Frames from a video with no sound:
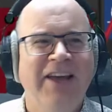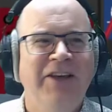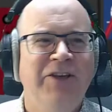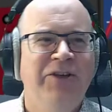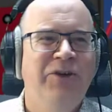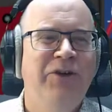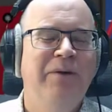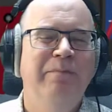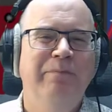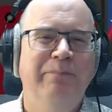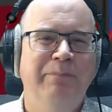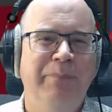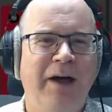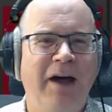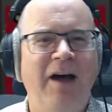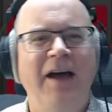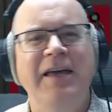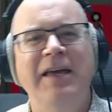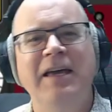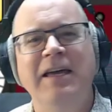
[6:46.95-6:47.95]
You can
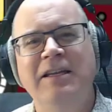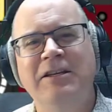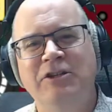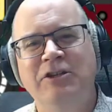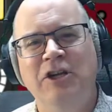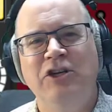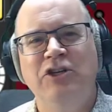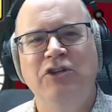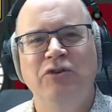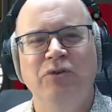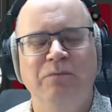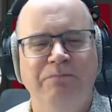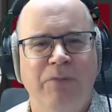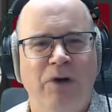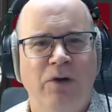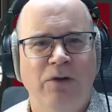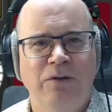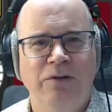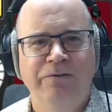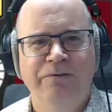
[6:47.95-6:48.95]
buy additional
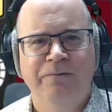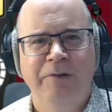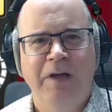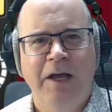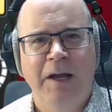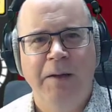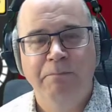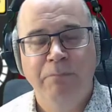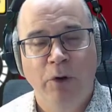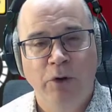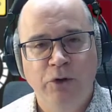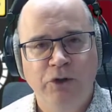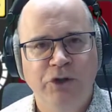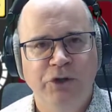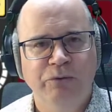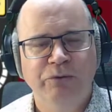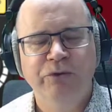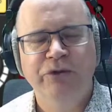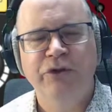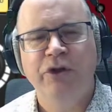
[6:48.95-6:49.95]

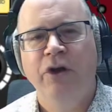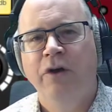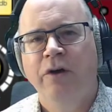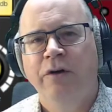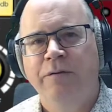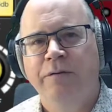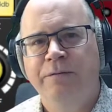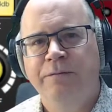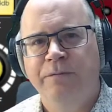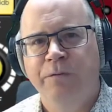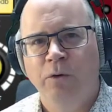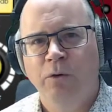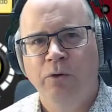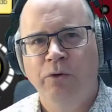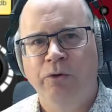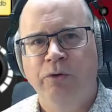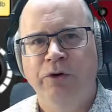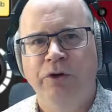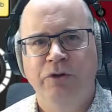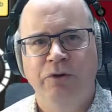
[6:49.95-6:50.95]
modules
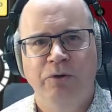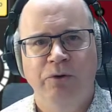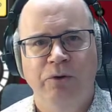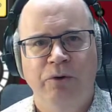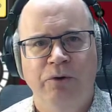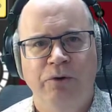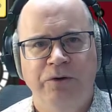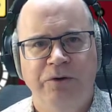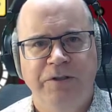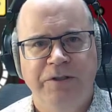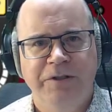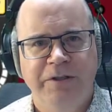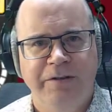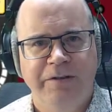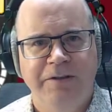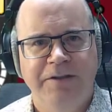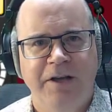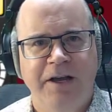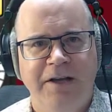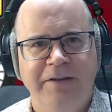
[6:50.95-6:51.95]
for your
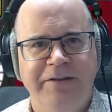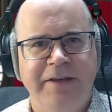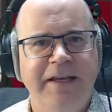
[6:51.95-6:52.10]
synthesizer.